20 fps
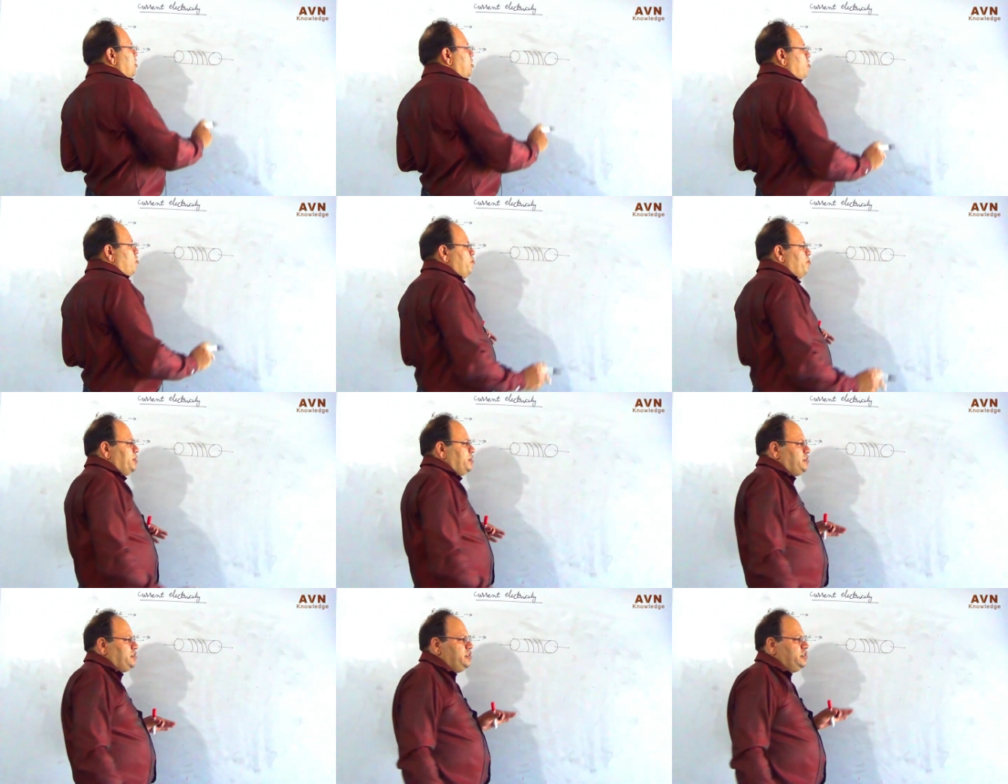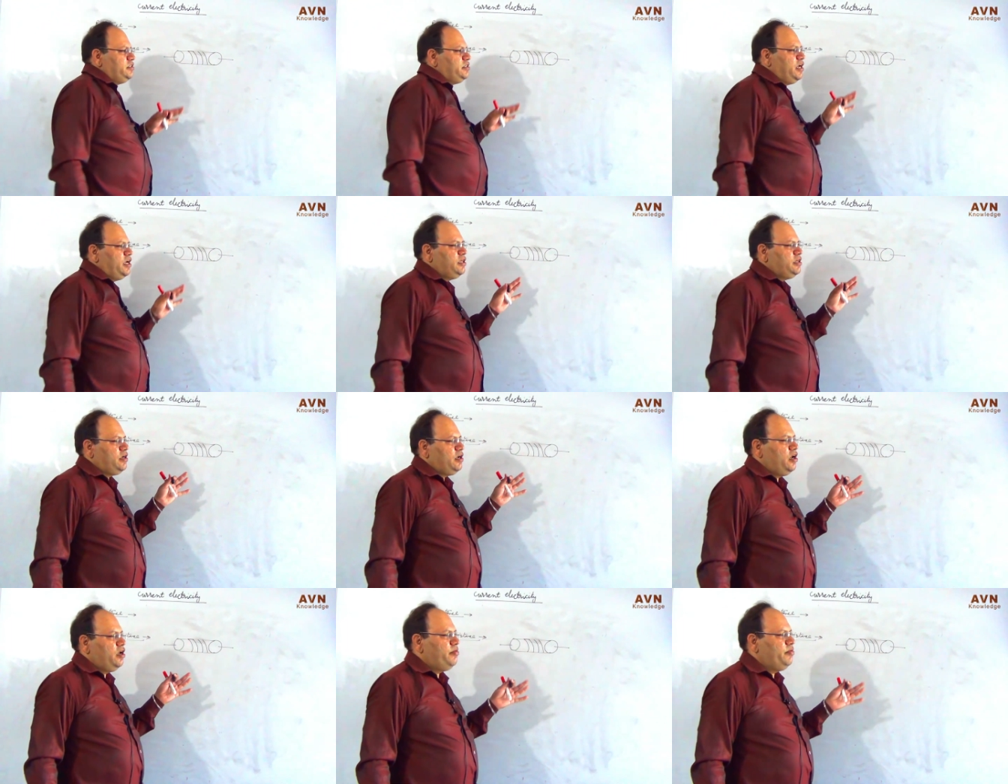how much is the
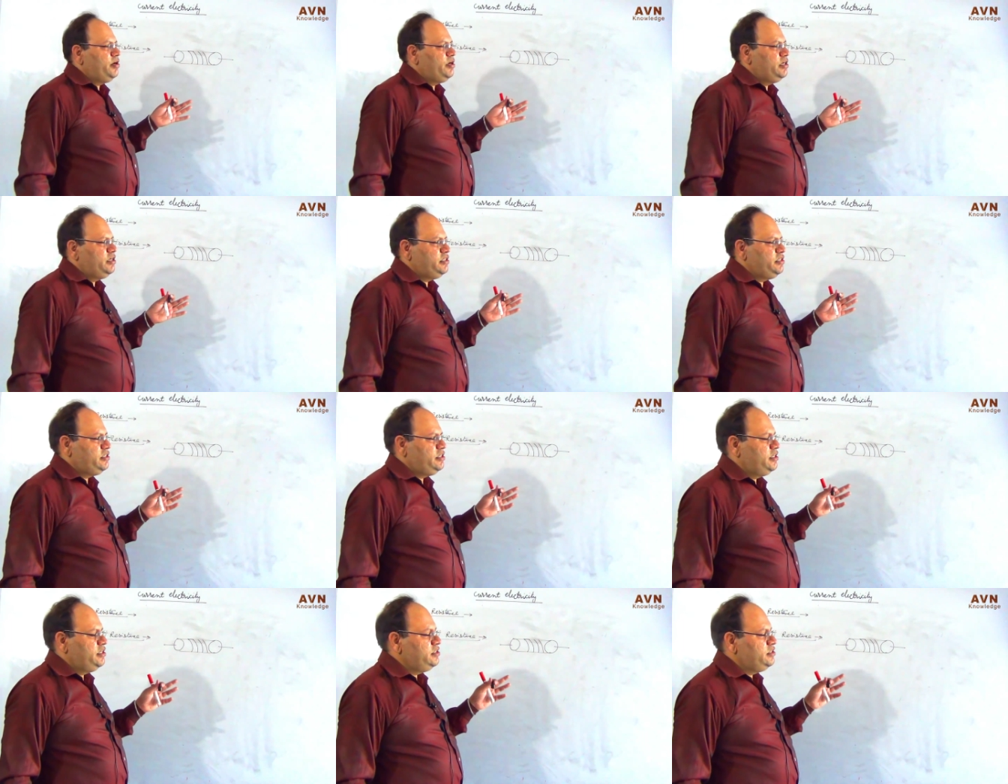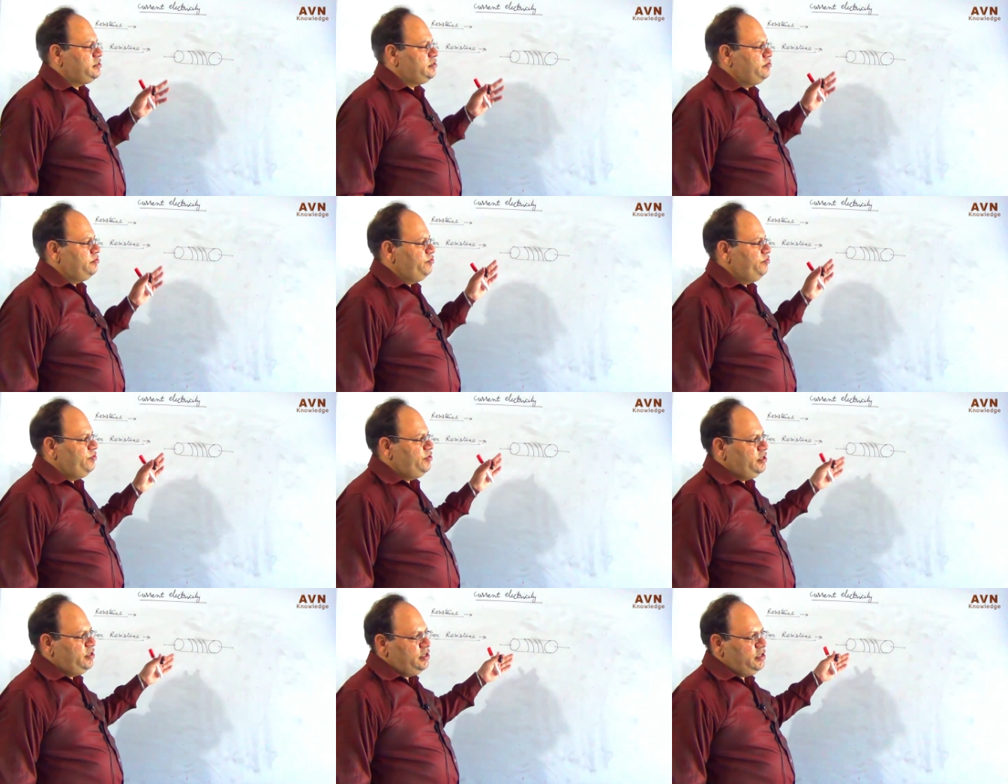carbon resistance,
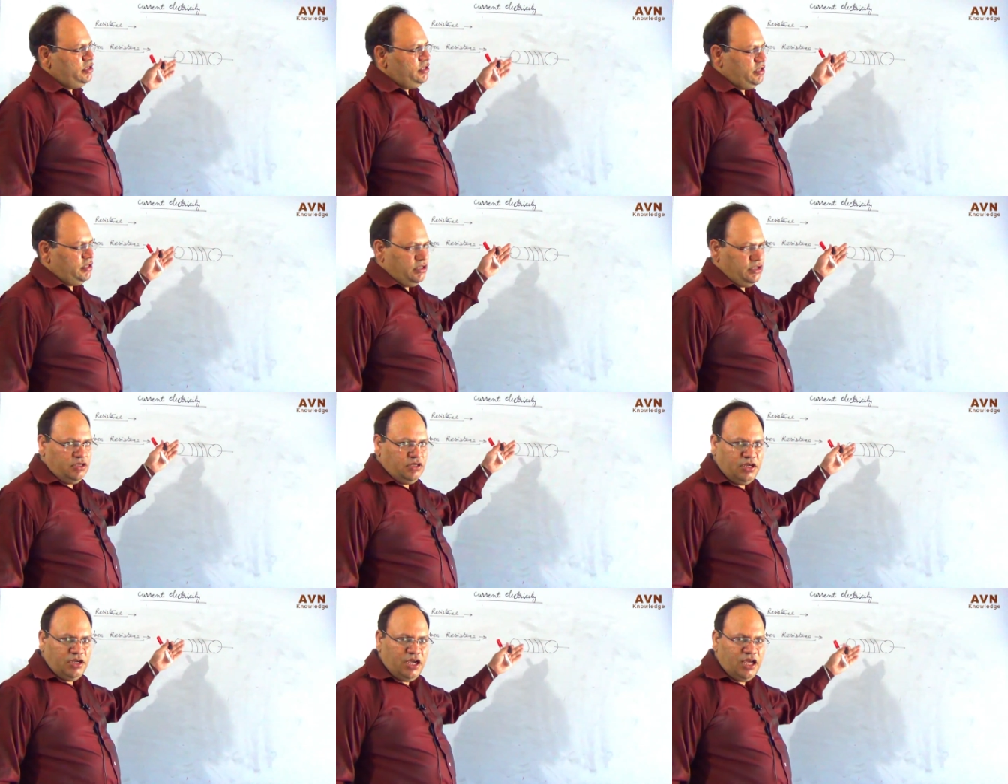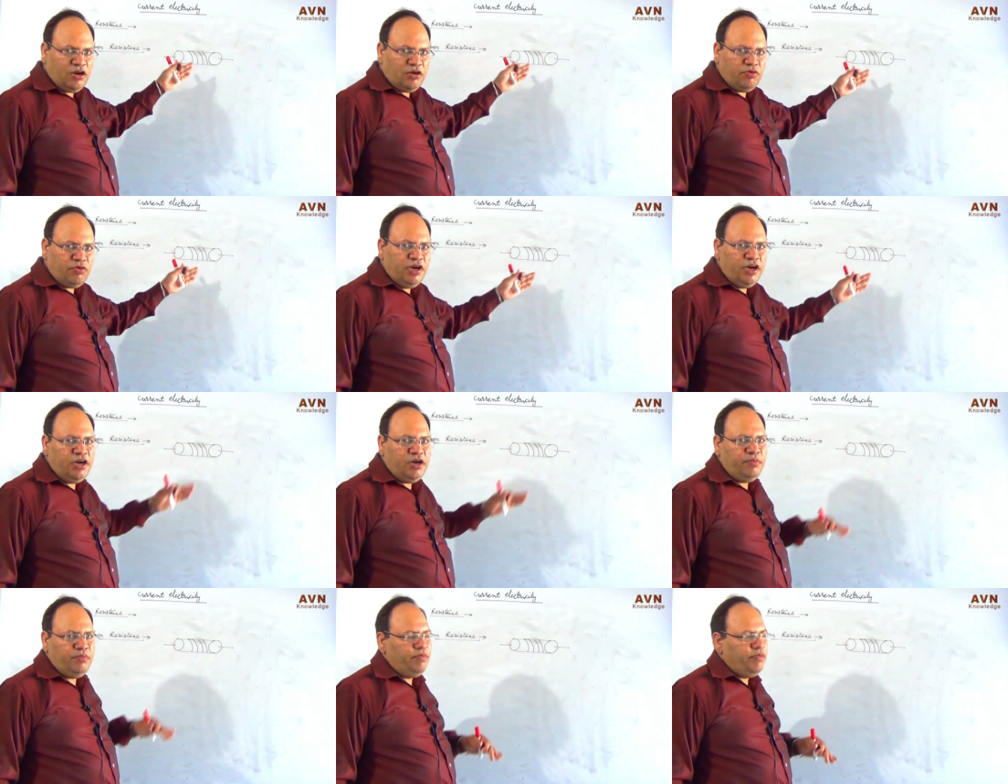we
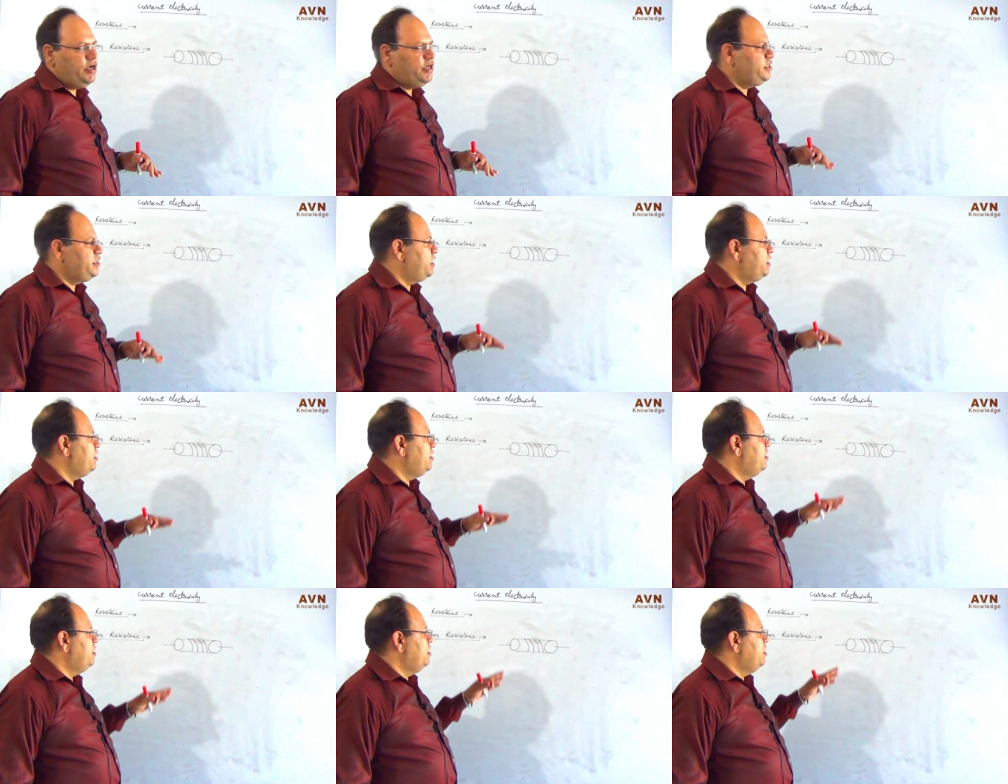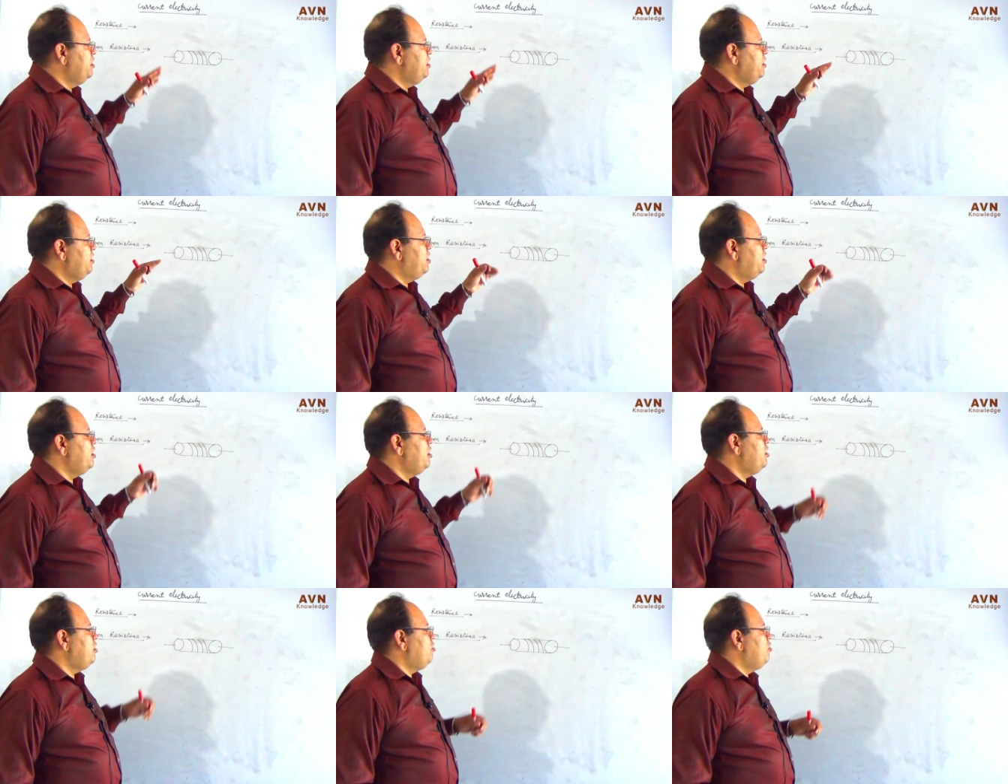calculate by the
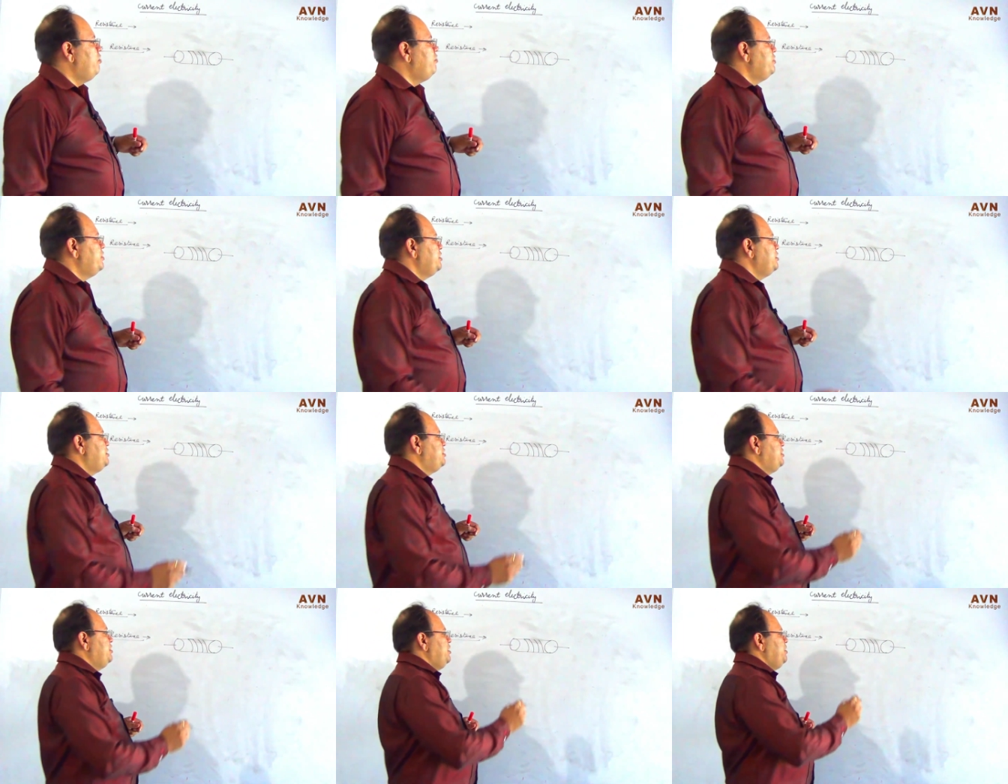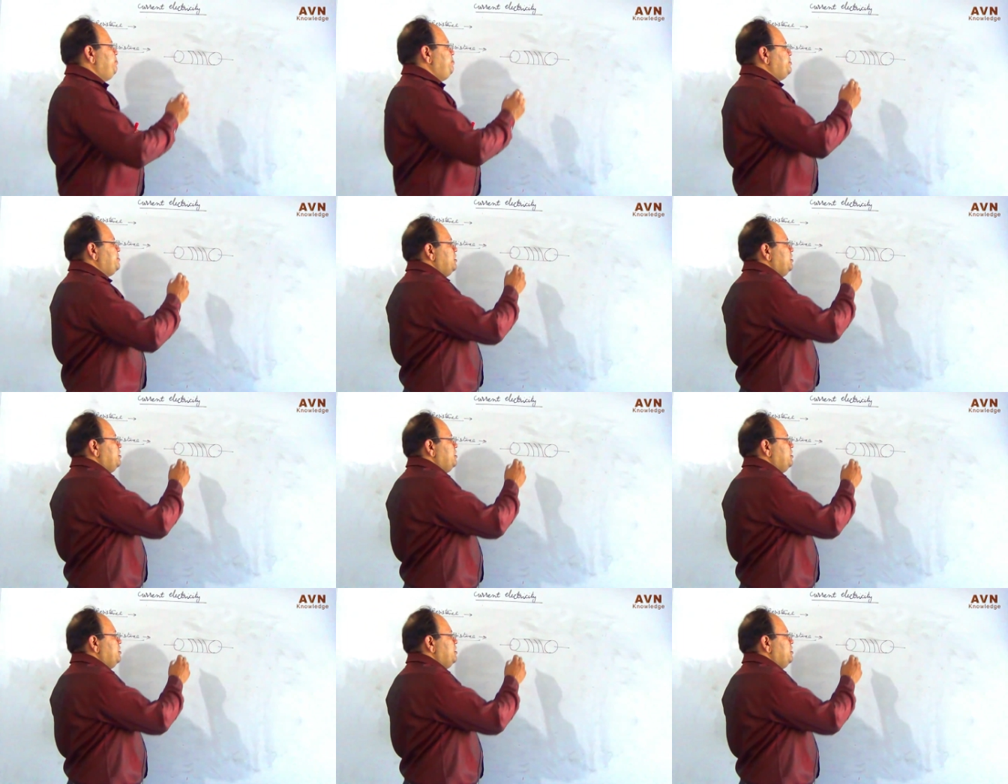color of the strip.